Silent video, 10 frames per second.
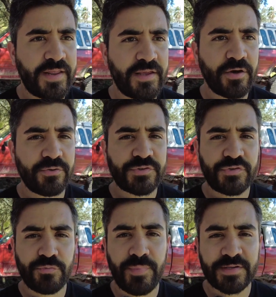he goes
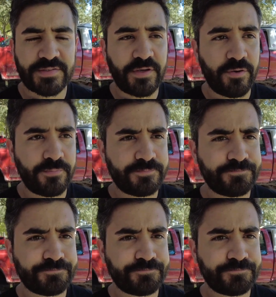to Mexico,